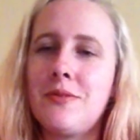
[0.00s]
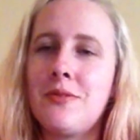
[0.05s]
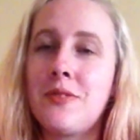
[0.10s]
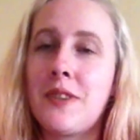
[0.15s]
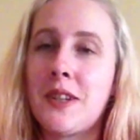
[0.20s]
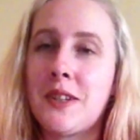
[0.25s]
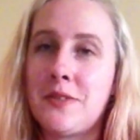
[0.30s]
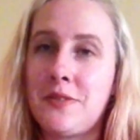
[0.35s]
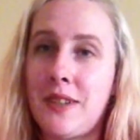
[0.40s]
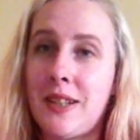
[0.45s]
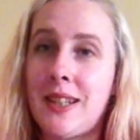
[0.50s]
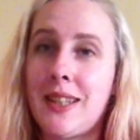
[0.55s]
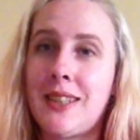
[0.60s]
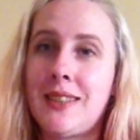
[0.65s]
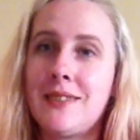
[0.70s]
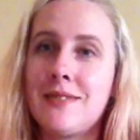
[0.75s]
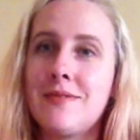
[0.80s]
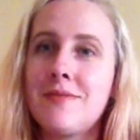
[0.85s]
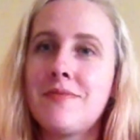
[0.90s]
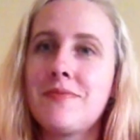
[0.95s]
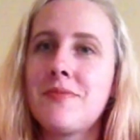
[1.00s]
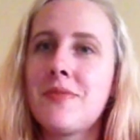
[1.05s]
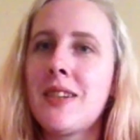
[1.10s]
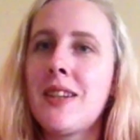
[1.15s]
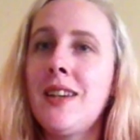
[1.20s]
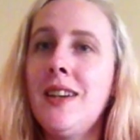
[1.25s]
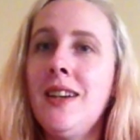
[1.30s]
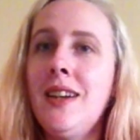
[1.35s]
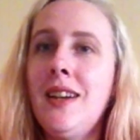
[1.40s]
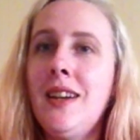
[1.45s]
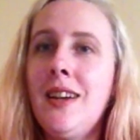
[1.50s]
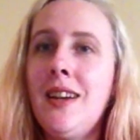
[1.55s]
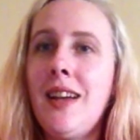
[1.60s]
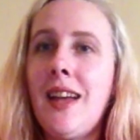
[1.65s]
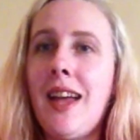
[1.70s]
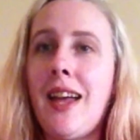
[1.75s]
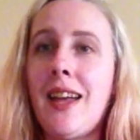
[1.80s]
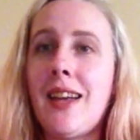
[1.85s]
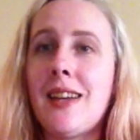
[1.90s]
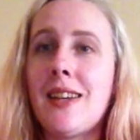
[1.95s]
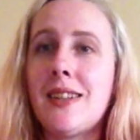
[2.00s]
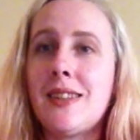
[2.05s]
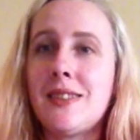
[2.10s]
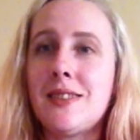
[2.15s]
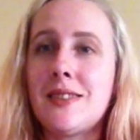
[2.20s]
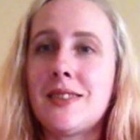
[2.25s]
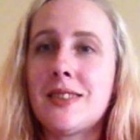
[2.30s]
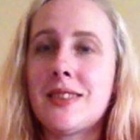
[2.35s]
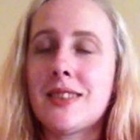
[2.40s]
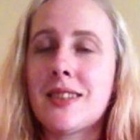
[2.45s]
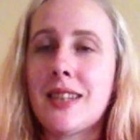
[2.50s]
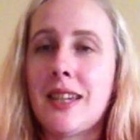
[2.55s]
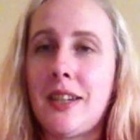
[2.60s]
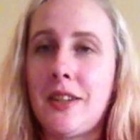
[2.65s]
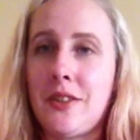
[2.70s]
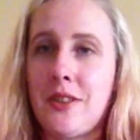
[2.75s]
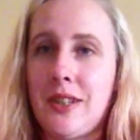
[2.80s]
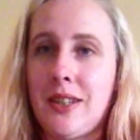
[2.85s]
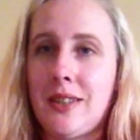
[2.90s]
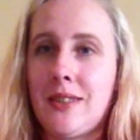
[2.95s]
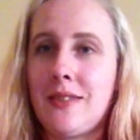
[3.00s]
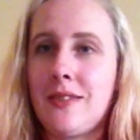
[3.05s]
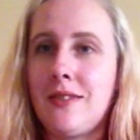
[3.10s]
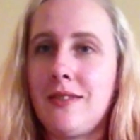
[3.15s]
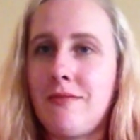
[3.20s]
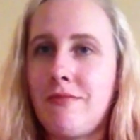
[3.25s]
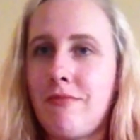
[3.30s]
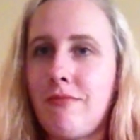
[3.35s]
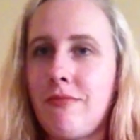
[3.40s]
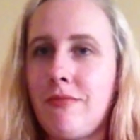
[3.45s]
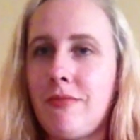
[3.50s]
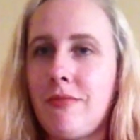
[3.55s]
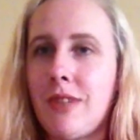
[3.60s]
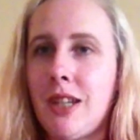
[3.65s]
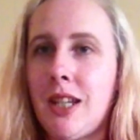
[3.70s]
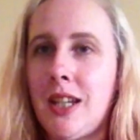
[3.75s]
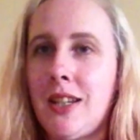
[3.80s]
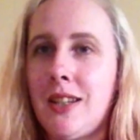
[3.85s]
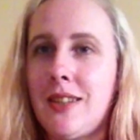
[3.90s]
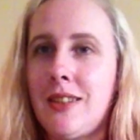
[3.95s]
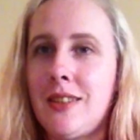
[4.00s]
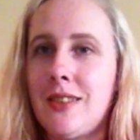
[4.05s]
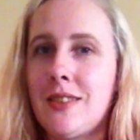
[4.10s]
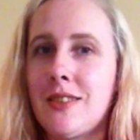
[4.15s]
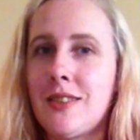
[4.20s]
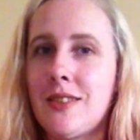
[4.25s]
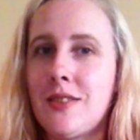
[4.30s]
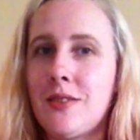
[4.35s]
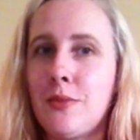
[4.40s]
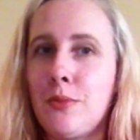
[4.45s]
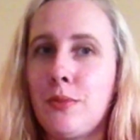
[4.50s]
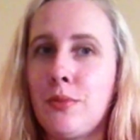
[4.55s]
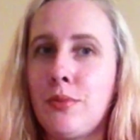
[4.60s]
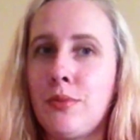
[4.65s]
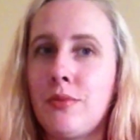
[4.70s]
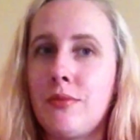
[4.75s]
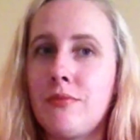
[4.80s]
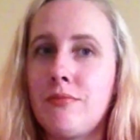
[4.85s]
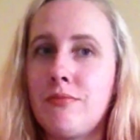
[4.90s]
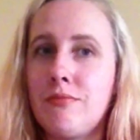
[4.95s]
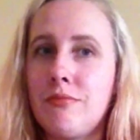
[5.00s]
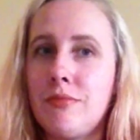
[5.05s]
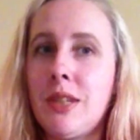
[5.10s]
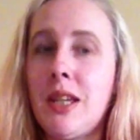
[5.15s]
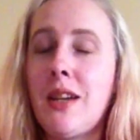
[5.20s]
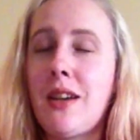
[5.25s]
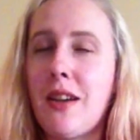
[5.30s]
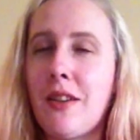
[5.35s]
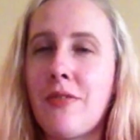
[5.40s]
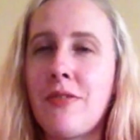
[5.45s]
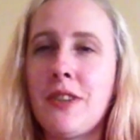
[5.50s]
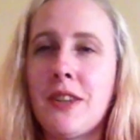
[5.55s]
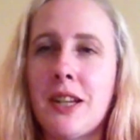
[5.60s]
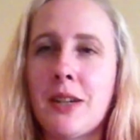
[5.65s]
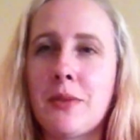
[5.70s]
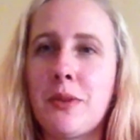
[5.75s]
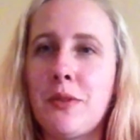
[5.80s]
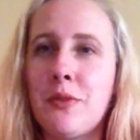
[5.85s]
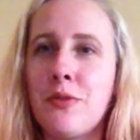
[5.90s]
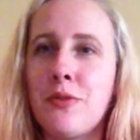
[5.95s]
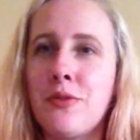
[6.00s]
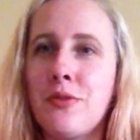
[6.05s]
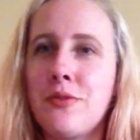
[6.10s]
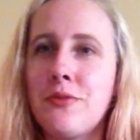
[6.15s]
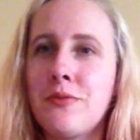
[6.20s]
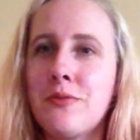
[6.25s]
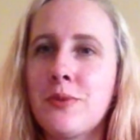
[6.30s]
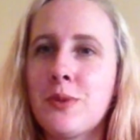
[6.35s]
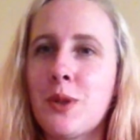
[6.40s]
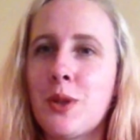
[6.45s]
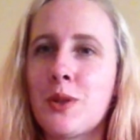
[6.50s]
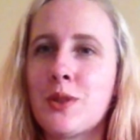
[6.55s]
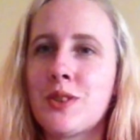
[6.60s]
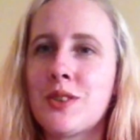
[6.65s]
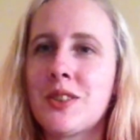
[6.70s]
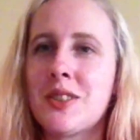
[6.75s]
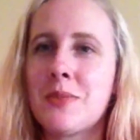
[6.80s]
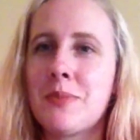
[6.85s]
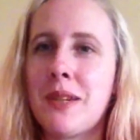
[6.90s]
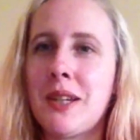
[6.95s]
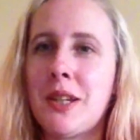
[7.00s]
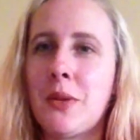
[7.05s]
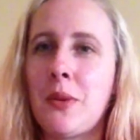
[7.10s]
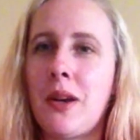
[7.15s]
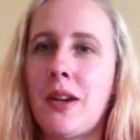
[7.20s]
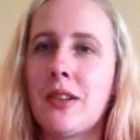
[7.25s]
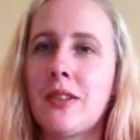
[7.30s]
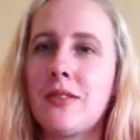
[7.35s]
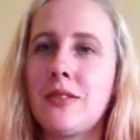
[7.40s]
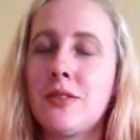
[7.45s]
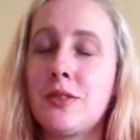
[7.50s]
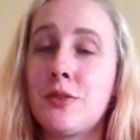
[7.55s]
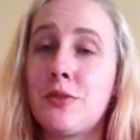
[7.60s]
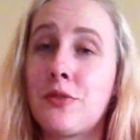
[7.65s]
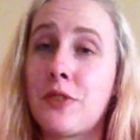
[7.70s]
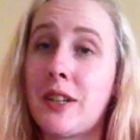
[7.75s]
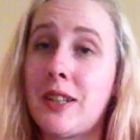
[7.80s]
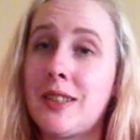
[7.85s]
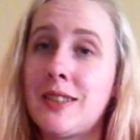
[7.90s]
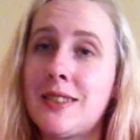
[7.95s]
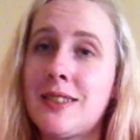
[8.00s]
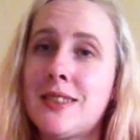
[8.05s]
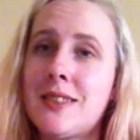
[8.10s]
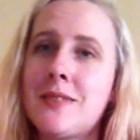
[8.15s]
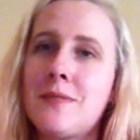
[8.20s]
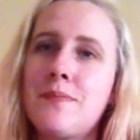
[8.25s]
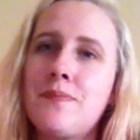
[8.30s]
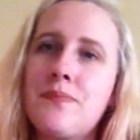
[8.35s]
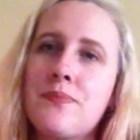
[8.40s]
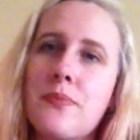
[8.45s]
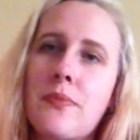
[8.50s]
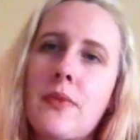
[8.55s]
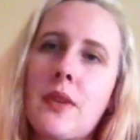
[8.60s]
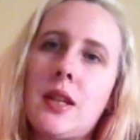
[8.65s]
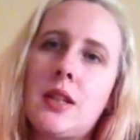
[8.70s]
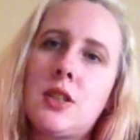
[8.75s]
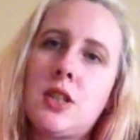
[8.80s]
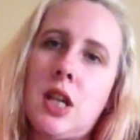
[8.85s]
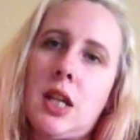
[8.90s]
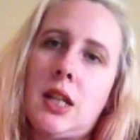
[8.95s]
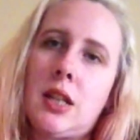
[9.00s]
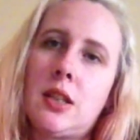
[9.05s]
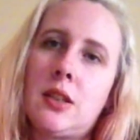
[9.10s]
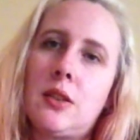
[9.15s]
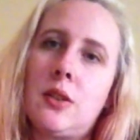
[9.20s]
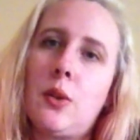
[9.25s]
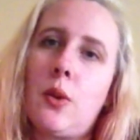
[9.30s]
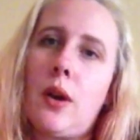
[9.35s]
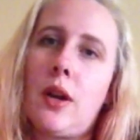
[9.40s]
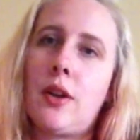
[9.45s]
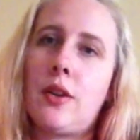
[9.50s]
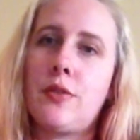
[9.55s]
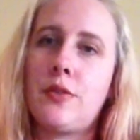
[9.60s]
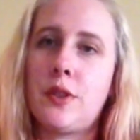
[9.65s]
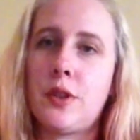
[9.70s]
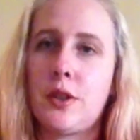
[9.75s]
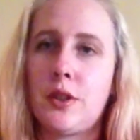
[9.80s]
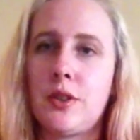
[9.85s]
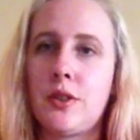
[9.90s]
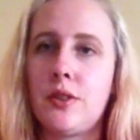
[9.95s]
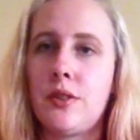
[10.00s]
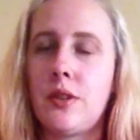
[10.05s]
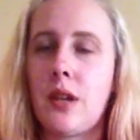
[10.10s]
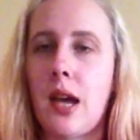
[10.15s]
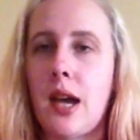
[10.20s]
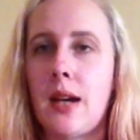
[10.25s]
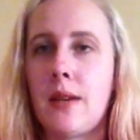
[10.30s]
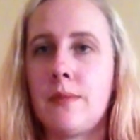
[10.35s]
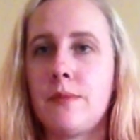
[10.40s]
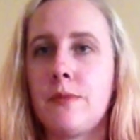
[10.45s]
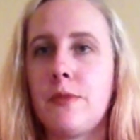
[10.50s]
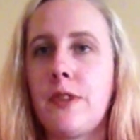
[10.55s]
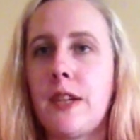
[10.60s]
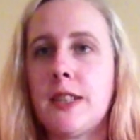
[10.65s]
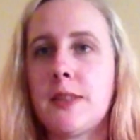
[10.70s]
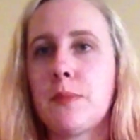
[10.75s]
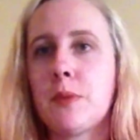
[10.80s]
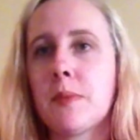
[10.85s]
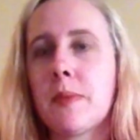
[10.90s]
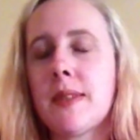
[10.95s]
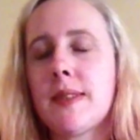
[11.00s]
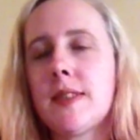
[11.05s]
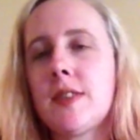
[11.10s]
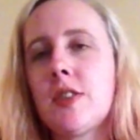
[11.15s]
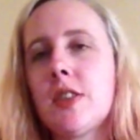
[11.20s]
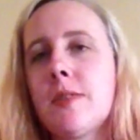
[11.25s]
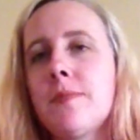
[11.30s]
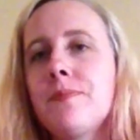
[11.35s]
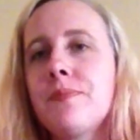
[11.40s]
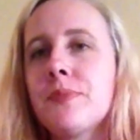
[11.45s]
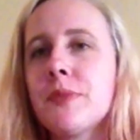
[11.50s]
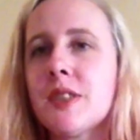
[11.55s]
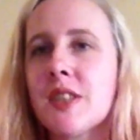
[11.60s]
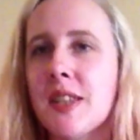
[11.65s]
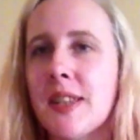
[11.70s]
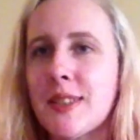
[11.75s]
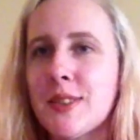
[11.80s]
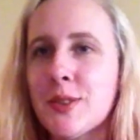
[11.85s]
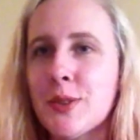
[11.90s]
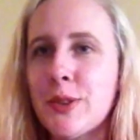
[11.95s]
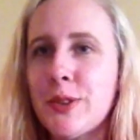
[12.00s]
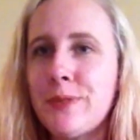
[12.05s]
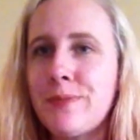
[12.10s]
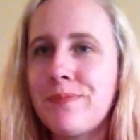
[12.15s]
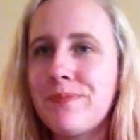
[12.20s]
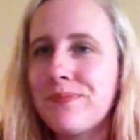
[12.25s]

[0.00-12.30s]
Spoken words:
Very funny and caring, and yeah, I feel like we've gotten to be quite good friends, chatting quite often on Facebook Messenger, so that's good.